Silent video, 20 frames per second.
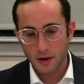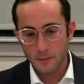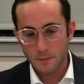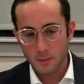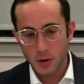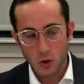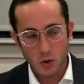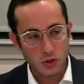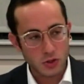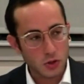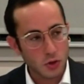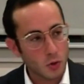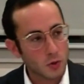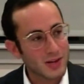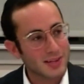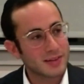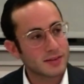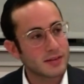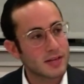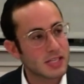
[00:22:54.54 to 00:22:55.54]
because you don't
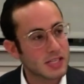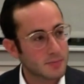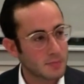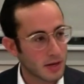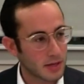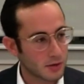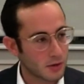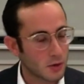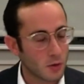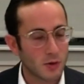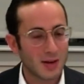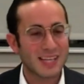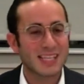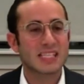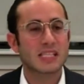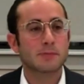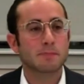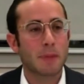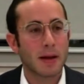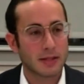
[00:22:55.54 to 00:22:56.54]
anticipate, you don't
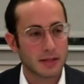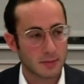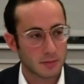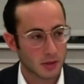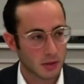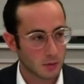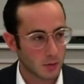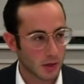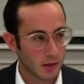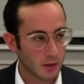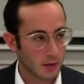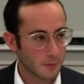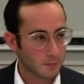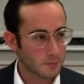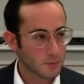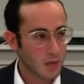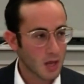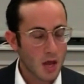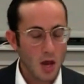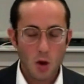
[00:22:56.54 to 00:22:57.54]
expect them to do anything.
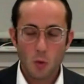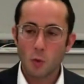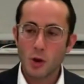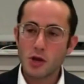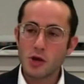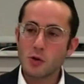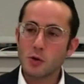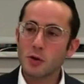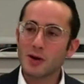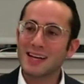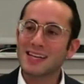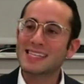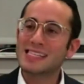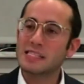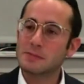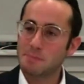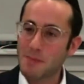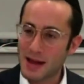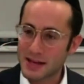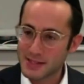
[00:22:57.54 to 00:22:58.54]
When you don't
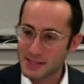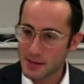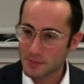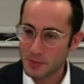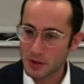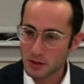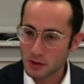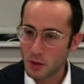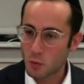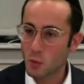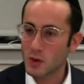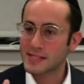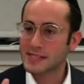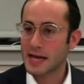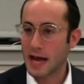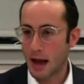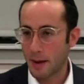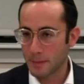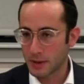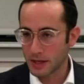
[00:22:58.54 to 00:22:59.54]
expect something, what's
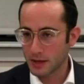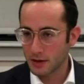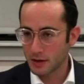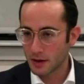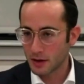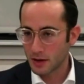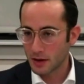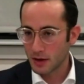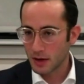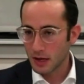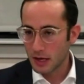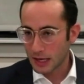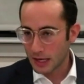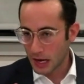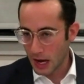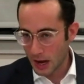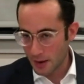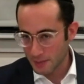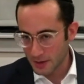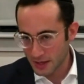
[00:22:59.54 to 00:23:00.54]
comedy?
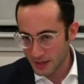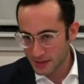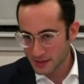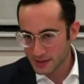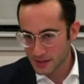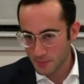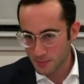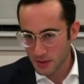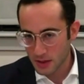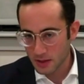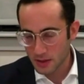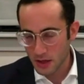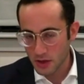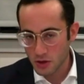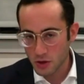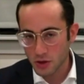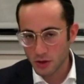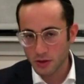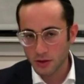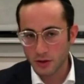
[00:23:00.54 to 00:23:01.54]
Comedy is something
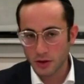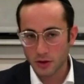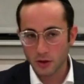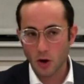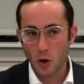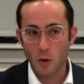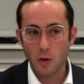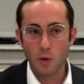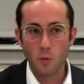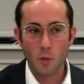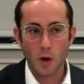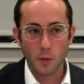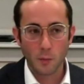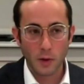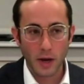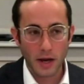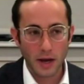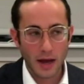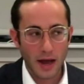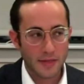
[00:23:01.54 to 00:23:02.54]
that they're going one
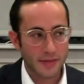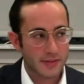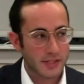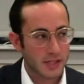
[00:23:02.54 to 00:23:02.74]
way, and